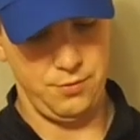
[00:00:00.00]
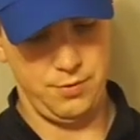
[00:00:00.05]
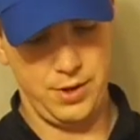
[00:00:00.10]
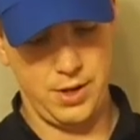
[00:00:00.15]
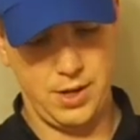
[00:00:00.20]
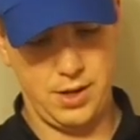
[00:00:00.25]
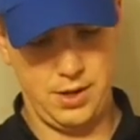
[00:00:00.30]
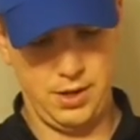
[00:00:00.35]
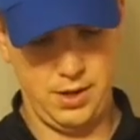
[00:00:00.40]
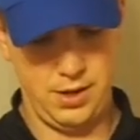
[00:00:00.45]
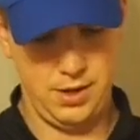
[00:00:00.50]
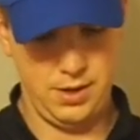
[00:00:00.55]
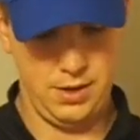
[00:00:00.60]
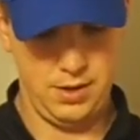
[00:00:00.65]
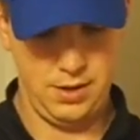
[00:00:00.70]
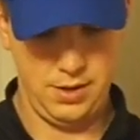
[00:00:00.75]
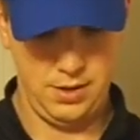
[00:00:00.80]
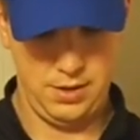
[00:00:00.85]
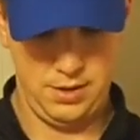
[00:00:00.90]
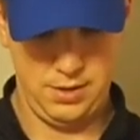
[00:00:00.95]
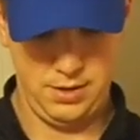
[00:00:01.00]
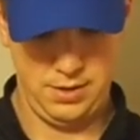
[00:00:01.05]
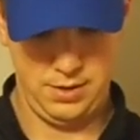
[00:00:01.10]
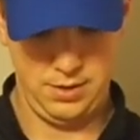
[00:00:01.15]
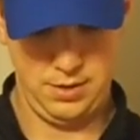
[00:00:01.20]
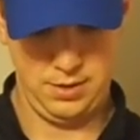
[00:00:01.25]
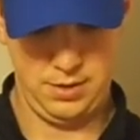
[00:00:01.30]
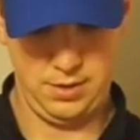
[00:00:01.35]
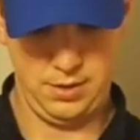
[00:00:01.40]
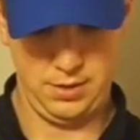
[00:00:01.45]
you've got a
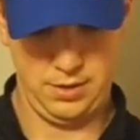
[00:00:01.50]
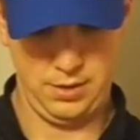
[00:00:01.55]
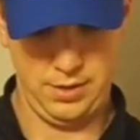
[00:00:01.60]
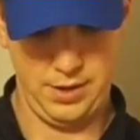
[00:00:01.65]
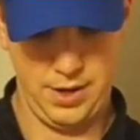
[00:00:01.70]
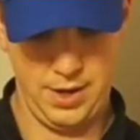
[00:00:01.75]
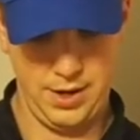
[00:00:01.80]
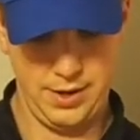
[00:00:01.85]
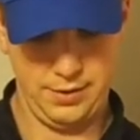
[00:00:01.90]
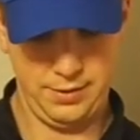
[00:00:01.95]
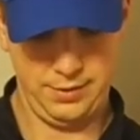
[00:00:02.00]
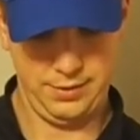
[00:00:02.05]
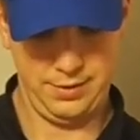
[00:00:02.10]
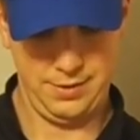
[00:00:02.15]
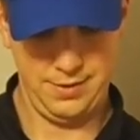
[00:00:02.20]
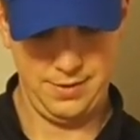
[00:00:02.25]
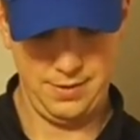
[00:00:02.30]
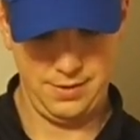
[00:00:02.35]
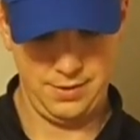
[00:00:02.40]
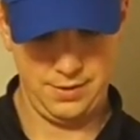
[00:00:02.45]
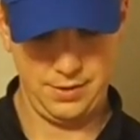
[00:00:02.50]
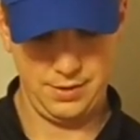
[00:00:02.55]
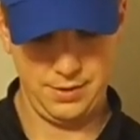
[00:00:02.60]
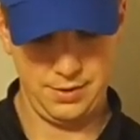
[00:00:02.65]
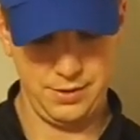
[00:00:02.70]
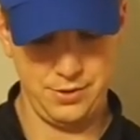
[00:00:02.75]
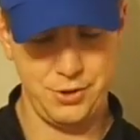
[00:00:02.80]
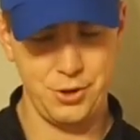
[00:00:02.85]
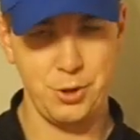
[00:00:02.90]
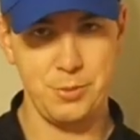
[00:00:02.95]
nice
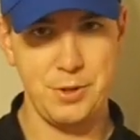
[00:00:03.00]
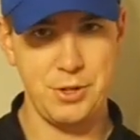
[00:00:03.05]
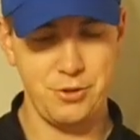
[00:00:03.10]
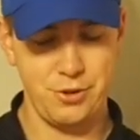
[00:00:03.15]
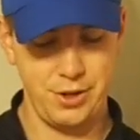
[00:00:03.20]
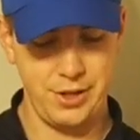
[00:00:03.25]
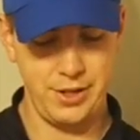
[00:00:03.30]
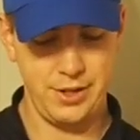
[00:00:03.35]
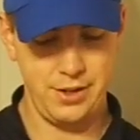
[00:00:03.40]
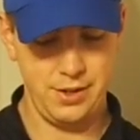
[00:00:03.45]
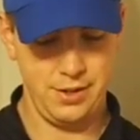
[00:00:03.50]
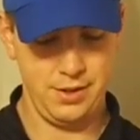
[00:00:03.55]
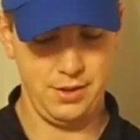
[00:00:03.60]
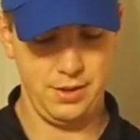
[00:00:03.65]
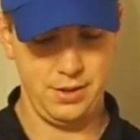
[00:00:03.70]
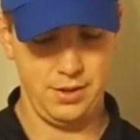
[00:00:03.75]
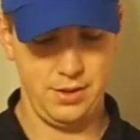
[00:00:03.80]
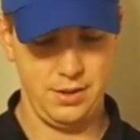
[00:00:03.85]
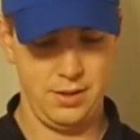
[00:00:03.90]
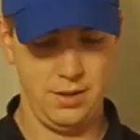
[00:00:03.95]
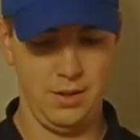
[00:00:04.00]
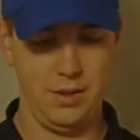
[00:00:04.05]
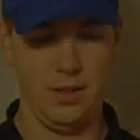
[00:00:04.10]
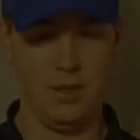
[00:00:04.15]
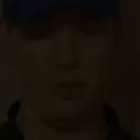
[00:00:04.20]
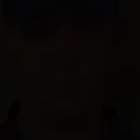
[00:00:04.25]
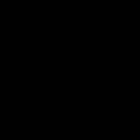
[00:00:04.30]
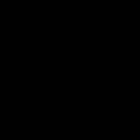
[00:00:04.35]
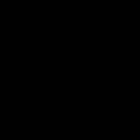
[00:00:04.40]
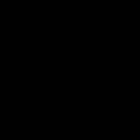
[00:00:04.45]
derby drink
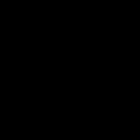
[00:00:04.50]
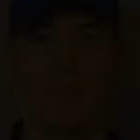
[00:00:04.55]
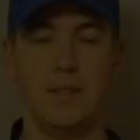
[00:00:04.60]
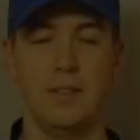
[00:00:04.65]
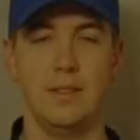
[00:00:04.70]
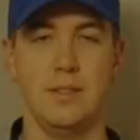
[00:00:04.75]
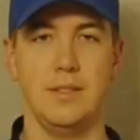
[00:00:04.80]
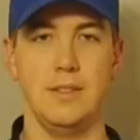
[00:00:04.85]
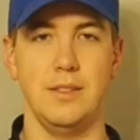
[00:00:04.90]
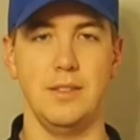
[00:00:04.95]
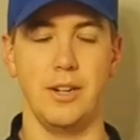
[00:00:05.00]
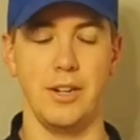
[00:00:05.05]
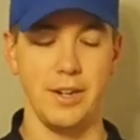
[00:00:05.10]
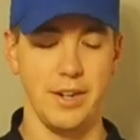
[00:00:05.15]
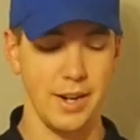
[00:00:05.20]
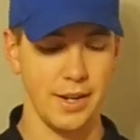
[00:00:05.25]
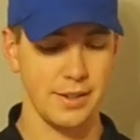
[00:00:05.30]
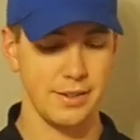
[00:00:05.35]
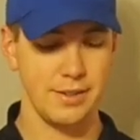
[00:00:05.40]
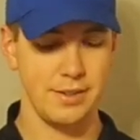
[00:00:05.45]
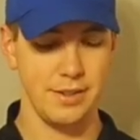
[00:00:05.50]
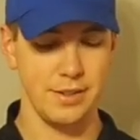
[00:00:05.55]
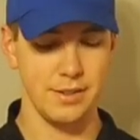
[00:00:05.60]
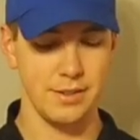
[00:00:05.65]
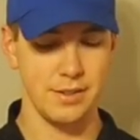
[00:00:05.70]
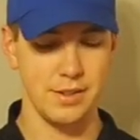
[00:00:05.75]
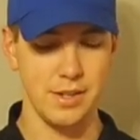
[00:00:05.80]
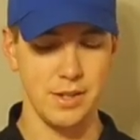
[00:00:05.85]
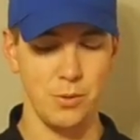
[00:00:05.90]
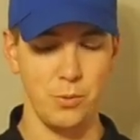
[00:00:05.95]
and the mint julep. Right, next
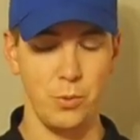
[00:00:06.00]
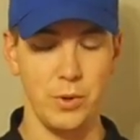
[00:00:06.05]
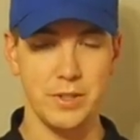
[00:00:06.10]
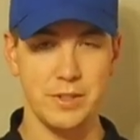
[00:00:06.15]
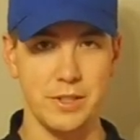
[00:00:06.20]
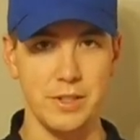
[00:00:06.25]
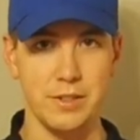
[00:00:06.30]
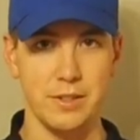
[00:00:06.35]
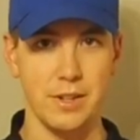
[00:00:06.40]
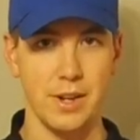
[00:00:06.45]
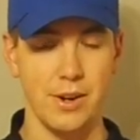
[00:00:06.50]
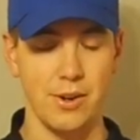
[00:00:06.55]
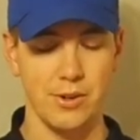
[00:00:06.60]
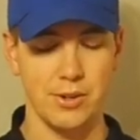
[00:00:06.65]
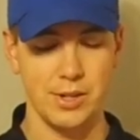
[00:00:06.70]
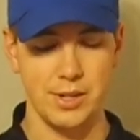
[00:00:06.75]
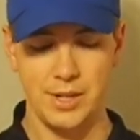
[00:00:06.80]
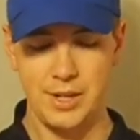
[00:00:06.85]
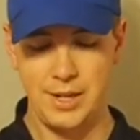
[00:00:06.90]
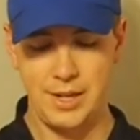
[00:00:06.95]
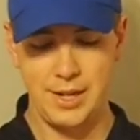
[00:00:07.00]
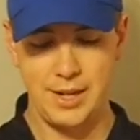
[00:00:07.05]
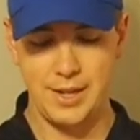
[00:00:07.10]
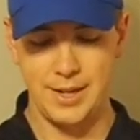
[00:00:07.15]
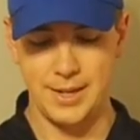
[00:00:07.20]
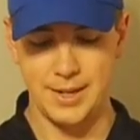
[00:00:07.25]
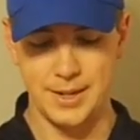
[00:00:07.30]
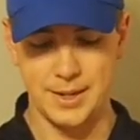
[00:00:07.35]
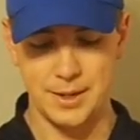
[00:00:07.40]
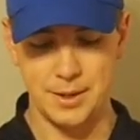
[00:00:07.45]
is the whiskey sour.
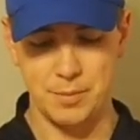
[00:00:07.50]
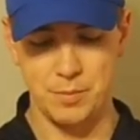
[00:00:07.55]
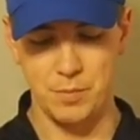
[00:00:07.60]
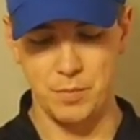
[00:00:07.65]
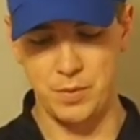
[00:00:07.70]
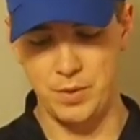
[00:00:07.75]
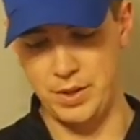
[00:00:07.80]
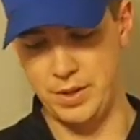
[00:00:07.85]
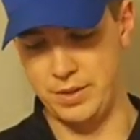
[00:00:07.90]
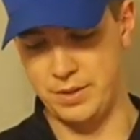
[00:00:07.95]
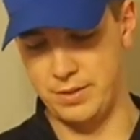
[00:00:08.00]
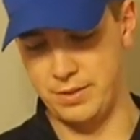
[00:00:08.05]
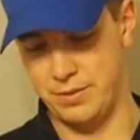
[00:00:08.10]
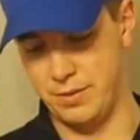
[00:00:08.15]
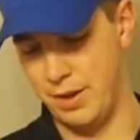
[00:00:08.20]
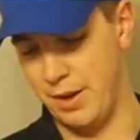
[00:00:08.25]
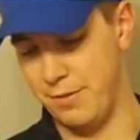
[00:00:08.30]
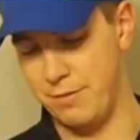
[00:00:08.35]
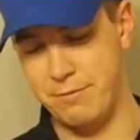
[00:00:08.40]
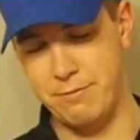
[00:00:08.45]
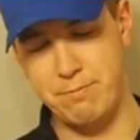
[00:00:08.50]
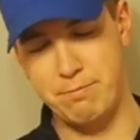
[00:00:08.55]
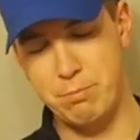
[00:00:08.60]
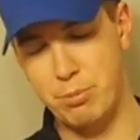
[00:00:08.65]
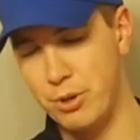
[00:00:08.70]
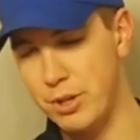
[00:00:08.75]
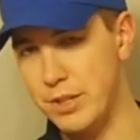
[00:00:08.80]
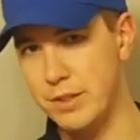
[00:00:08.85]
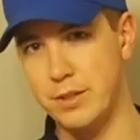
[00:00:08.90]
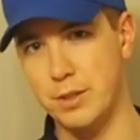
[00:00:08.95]
Um, it's a
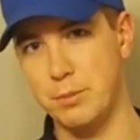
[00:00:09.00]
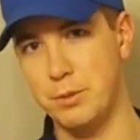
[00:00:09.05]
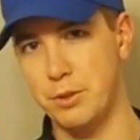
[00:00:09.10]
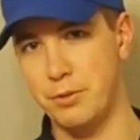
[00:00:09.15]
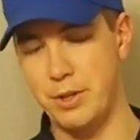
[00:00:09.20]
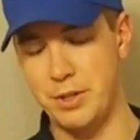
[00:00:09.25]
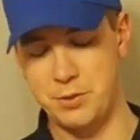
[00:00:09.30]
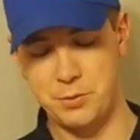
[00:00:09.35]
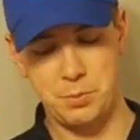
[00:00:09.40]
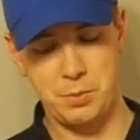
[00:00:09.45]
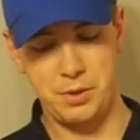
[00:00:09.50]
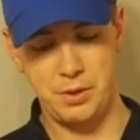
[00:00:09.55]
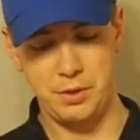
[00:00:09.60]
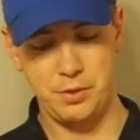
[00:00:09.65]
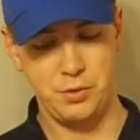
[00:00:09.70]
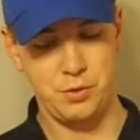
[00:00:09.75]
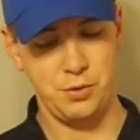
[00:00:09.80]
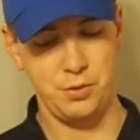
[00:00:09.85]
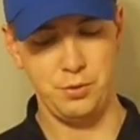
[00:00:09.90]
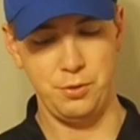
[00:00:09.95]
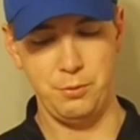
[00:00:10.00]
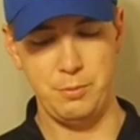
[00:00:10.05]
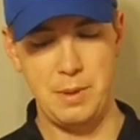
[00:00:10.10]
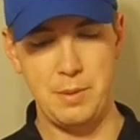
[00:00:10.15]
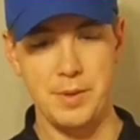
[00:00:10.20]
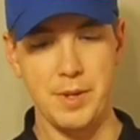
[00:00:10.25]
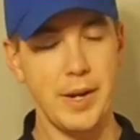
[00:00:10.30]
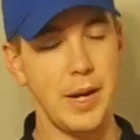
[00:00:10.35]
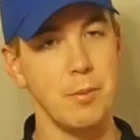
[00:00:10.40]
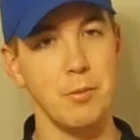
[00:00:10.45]
pretty similar recipe to
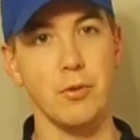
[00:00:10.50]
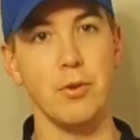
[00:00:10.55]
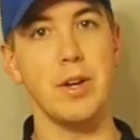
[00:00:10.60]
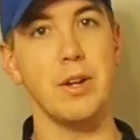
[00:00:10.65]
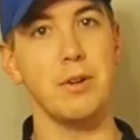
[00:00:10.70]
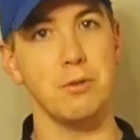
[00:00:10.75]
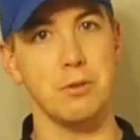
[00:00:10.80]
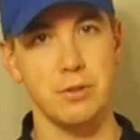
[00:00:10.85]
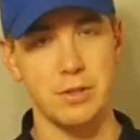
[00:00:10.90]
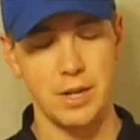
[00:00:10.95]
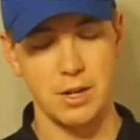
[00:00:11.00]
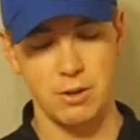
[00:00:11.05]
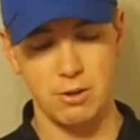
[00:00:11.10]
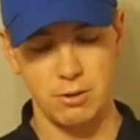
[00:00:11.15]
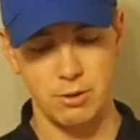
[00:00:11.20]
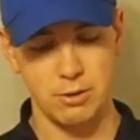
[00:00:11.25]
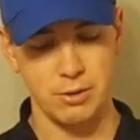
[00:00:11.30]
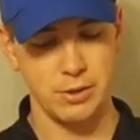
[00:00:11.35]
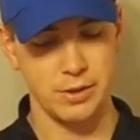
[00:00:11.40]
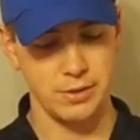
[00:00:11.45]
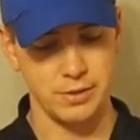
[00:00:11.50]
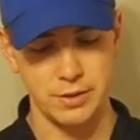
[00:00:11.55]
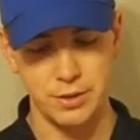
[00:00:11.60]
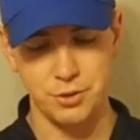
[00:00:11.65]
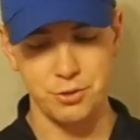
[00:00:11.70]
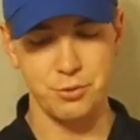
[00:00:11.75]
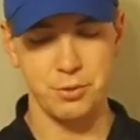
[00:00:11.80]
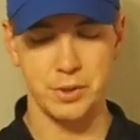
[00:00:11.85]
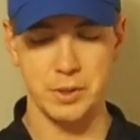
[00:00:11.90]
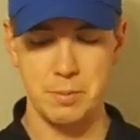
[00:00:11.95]
maybe an amaretto sour. It's
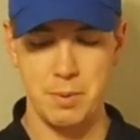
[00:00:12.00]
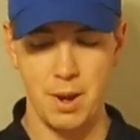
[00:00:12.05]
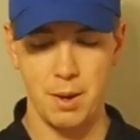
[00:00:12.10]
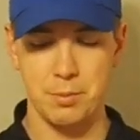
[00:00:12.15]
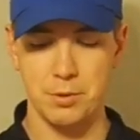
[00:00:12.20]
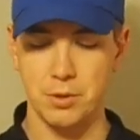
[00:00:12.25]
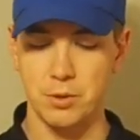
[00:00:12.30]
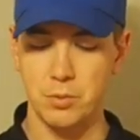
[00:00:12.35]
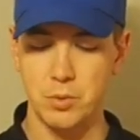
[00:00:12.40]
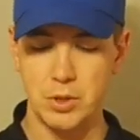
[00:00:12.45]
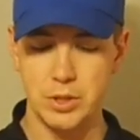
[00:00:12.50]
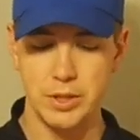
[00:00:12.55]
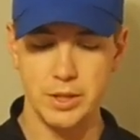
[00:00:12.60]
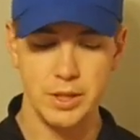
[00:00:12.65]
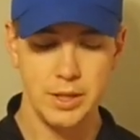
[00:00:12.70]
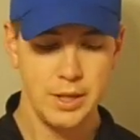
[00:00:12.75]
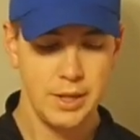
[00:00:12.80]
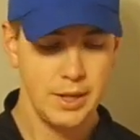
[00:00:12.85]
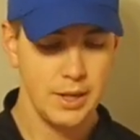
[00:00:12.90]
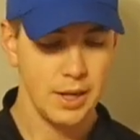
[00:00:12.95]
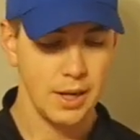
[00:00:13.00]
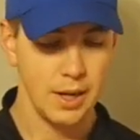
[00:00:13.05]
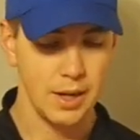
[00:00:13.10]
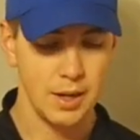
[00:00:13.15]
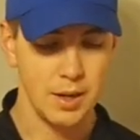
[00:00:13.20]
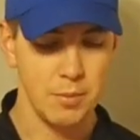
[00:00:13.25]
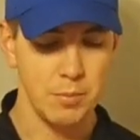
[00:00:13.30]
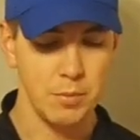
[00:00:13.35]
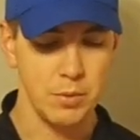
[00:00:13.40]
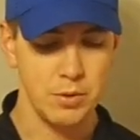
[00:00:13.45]
another really popular one.
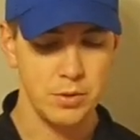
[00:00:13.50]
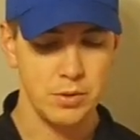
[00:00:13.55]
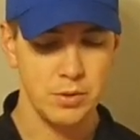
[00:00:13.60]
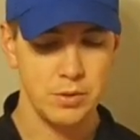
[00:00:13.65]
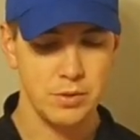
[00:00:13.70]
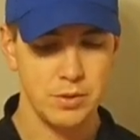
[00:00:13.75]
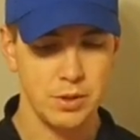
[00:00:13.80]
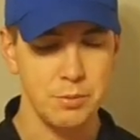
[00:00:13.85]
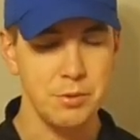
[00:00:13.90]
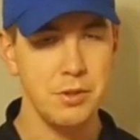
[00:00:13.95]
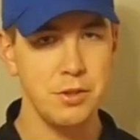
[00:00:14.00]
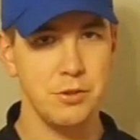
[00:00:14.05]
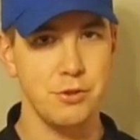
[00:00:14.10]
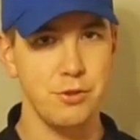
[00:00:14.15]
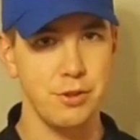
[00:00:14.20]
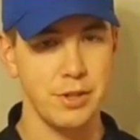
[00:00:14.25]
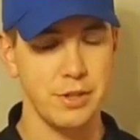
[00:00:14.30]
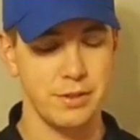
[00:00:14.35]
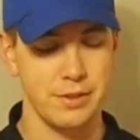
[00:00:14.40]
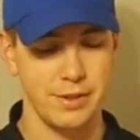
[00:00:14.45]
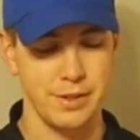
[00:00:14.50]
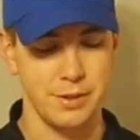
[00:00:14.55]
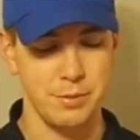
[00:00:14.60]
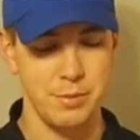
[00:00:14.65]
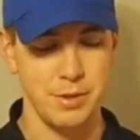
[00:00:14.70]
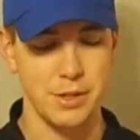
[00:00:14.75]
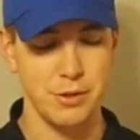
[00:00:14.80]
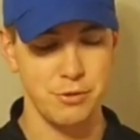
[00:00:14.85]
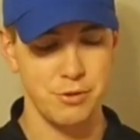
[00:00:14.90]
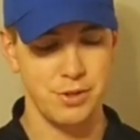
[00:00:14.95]
Um, some of these drinks get to
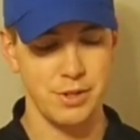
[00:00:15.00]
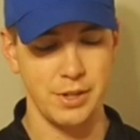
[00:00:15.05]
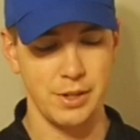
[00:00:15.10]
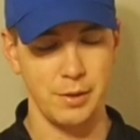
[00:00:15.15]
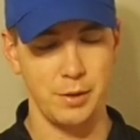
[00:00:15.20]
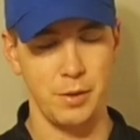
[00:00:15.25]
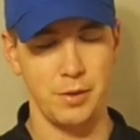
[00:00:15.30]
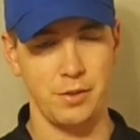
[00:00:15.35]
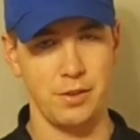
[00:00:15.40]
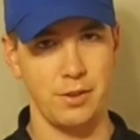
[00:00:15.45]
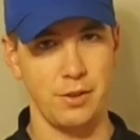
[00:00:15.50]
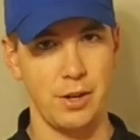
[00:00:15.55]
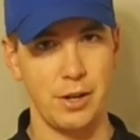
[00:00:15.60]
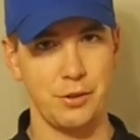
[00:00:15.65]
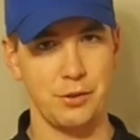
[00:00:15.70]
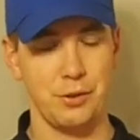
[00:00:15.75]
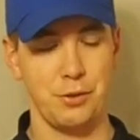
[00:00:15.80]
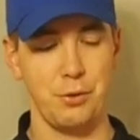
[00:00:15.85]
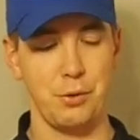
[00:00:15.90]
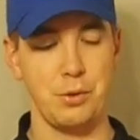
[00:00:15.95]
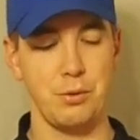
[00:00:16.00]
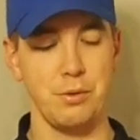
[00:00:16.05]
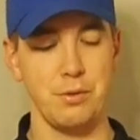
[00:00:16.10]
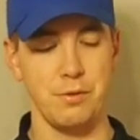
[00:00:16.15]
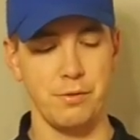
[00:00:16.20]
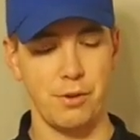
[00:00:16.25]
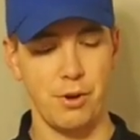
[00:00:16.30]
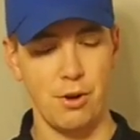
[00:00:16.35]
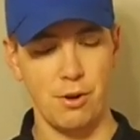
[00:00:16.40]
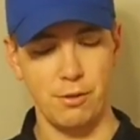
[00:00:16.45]
be interesting because they're actually going to
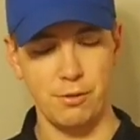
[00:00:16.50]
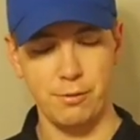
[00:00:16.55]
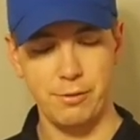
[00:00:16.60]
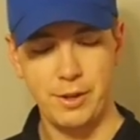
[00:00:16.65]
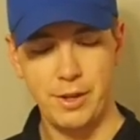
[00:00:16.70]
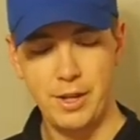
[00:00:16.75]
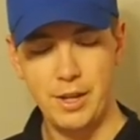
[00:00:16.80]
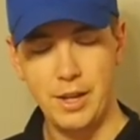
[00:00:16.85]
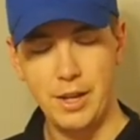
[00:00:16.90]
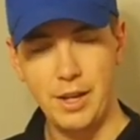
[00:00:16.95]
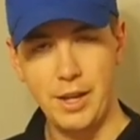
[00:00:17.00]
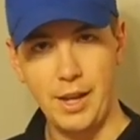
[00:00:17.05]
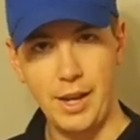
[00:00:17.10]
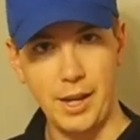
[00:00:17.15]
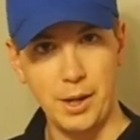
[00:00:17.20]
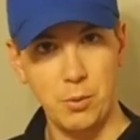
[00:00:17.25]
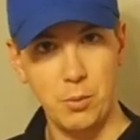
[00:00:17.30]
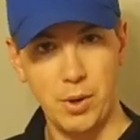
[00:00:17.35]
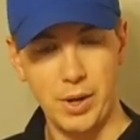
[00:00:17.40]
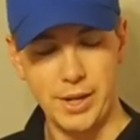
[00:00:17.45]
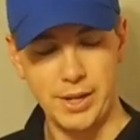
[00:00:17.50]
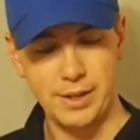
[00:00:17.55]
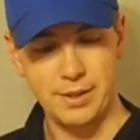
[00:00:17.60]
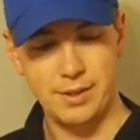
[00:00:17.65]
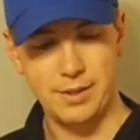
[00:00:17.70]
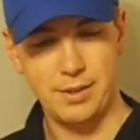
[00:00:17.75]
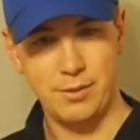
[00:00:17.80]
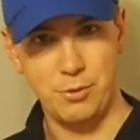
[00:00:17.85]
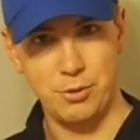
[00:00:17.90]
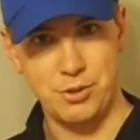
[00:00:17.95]
involve egg white,
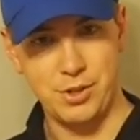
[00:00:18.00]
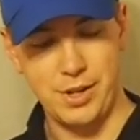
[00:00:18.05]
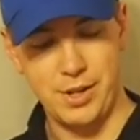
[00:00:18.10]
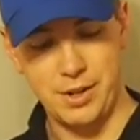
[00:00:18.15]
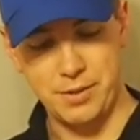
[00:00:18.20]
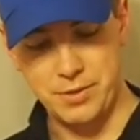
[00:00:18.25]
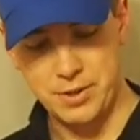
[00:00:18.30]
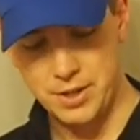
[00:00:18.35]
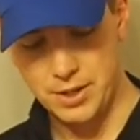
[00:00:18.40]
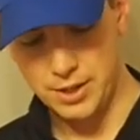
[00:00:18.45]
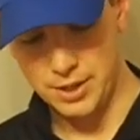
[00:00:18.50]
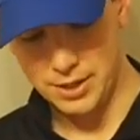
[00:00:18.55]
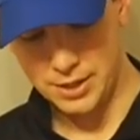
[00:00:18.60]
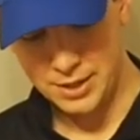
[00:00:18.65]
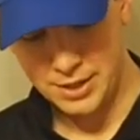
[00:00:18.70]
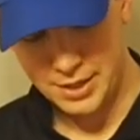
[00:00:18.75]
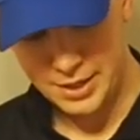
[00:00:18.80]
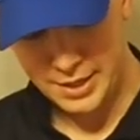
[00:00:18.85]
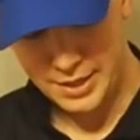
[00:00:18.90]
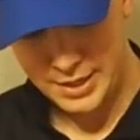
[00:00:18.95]
which I have here.